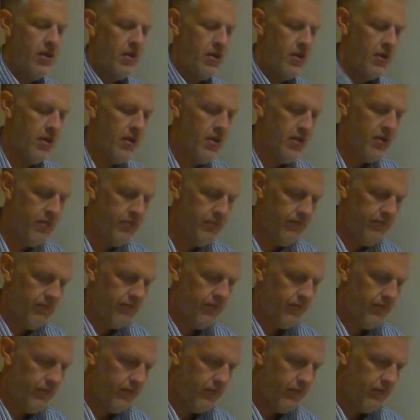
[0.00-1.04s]
Um,
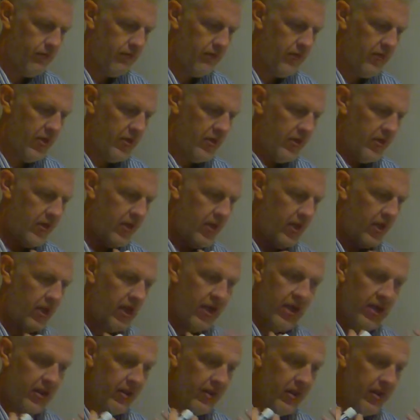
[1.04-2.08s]

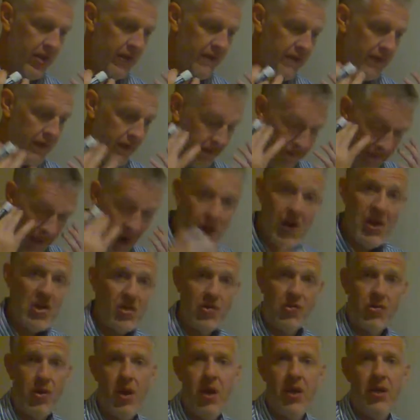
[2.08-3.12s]
again, they feel very
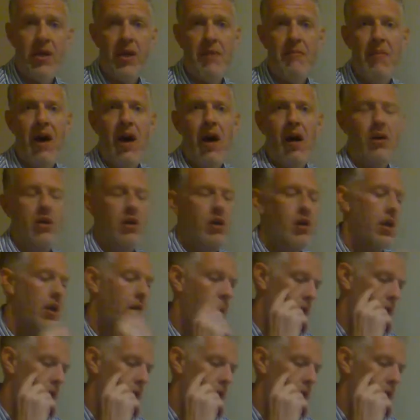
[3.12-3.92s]
strongly about,